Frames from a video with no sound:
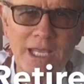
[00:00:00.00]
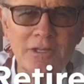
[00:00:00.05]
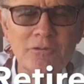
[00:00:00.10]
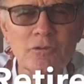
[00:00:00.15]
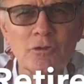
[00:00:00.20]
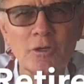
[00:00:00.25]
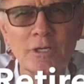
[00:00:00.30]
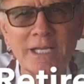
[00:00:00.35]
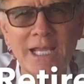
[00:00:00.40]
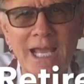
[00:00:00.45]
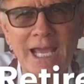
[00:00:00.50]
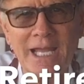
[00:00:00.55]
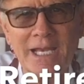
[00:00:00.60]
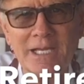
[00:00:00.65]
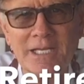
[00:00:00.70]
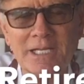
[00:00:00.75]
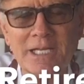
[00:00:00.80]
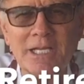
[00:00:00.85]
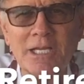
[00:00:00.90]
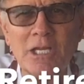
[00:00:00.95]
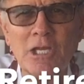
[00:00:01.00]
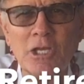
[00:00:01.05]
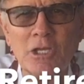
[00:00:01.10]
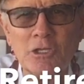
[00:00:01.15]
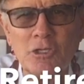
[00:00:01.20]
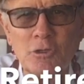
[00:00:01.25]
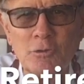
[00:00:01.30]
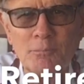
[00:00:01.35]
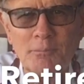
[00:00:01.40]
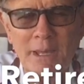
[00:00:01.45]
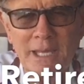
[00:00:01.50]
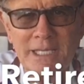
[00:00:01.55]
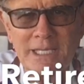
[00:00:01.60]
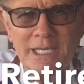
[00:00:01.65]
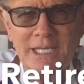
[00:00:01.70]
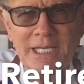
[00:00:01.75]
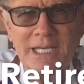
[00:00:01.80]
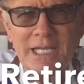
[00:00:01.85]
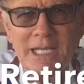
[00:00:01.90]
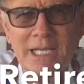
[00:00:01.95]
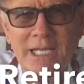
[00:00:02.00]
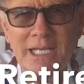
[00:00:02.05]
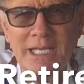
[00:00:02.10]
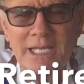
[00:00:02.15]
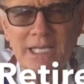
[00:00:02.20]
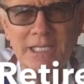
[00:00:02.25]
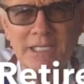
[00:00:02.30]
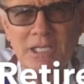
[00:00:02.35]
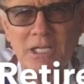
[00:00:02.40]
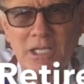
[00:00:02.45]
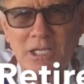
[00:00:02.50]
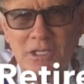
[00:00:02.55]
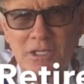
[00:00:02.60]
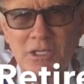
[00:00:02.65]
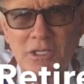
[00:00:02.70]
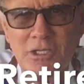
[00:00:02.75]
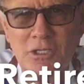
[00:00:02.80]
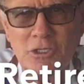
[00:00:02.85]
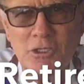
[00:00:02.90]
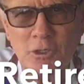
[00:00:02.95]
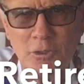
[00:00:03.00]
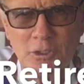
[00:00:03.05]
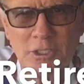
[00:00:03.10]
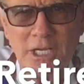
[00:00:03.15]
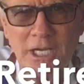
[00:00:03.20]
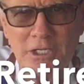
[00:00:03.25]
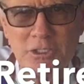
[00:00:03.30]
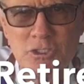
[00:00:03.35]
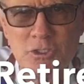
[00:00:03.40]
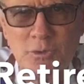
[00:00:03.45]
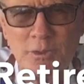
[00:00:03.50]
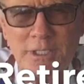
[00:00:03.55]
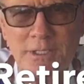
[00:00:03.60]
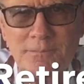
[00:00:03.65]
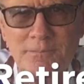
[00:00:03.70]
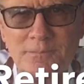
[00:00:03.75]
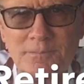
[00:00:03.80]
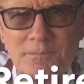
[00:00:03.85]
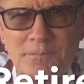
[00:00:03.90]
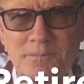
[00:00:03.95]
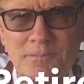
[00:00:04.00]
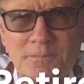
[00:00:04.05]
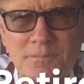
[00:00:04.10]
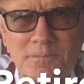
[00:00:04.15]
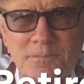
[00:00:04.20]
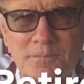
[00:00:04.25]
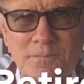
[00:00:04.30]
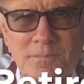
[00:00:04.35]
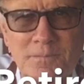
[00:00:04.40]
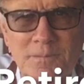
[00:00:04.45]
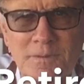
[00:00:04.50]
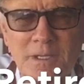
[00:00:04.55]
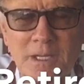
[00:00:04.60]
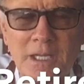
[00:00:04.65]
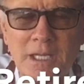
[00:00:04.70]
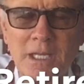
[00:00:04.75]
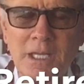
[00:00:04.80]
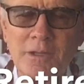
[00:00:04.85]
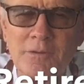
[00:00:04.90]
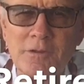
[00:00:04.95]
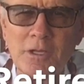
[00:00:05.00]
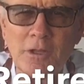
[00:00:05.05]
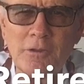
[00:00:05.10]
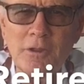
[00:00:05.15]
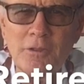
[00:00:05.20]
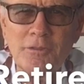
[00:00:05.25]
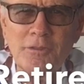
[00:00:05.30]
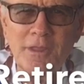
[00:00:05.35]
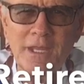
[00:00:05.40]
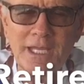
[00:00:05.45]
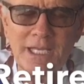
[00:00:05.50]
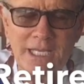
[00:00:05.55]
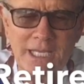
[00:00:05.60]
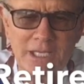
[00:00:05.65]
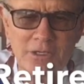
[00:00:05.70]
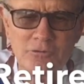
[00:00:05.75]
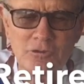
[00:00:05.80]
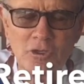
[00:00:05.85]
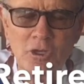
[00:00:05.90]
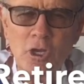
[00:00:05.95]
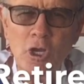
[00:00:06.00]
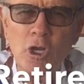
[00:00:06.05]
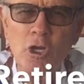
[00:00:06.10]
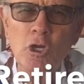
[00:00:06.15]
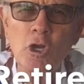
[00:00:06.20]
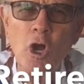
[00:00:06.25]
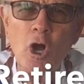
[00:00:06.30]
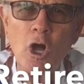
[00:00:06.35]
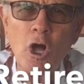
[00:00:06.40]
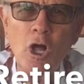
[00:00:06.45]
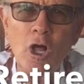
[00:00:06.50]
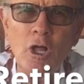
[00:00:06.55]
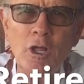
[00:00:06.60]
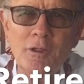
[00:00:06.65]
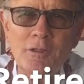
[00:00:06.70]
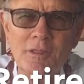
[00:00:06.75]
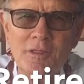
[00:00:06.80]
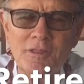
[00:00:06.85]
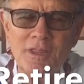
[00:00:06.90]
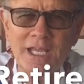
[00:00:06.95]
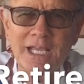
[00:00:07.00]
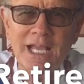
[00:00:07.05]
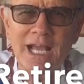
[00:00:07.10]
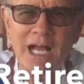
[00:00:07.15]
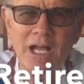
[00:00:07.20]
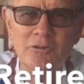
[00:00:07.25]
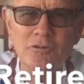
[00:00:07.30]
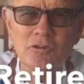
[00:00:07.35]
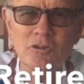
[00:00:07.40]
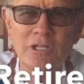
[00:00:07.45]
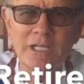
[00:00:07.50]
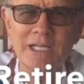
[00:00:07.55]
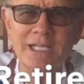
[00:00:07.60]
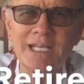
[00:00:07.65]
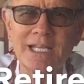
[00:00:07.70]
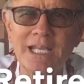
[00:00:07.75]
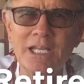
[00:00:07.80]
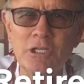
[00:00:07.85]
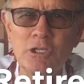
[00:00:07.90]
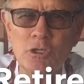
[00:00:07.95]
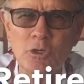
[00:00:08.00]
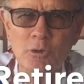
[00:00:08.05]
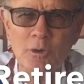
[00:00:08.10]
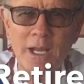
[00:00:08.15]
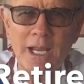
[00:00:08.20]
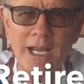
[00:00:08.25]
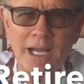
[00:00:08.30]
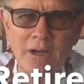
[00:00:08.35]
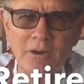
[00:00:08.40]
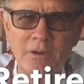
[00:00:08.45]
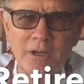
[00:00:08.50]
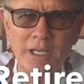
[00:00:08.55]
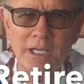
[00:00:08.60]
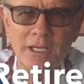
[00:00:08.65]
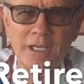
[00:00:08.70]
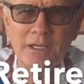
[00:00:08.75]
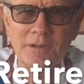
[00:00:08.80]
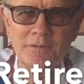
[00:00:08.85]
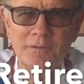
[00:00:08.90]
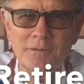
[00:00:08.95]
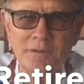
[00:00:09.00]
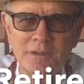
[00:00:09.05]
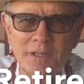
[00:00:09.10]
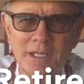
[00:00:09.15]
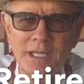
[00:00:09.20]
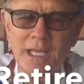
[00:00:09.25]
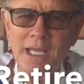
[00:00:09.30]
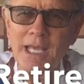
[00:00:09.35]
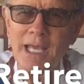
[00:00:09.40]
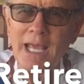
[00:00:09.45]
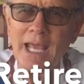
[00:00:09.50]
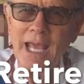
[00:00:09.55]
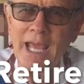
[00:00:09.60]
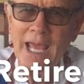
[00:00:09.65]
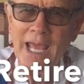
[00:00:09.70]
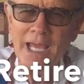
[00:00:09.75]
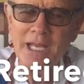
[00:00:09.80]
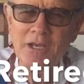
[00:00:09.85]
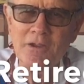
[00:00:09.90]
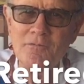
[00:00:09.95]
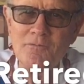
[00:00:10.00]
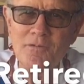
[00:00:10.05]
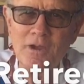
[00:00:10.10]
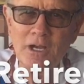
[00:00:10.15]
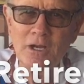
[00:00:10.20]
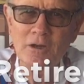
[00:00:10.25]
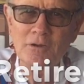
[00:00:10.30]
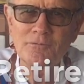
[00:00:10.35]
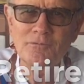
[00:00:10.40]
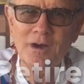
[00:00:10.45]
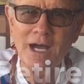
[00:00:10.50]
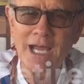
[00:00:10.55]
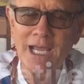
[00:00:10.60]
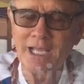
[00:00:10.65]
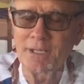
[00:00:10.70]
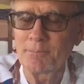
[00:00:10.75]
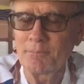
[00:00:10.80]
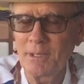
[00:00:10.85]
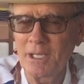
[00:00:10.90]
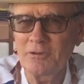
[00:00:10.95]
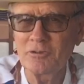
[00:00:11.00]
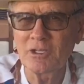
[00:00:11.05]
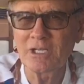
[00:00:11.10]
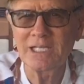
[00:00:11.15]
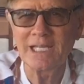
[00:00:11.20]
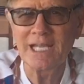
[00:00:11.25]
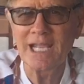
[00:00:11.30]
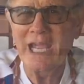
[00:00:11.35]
old. Can I get a permanent visa? Or do I have to show that I'm retired? Do I have to show that? Help me. What should I do? Is it possible to get a permanent visa?